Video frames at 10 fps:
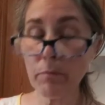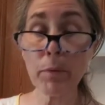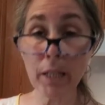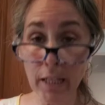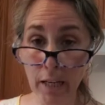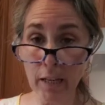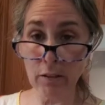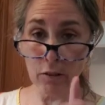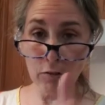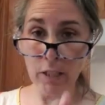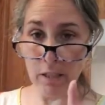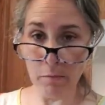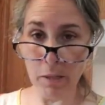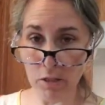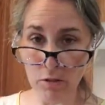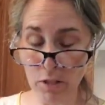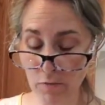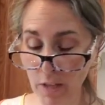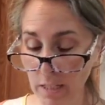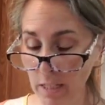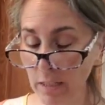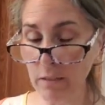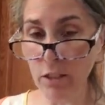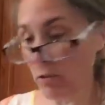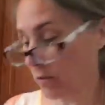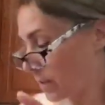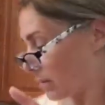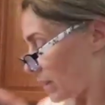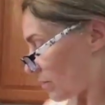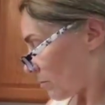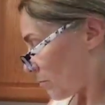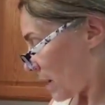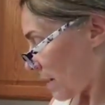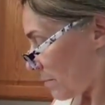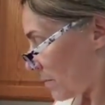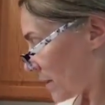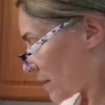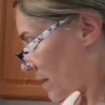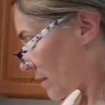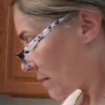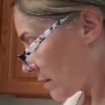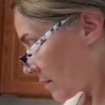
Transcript: But again, you need to make sure it's vented. So either pop this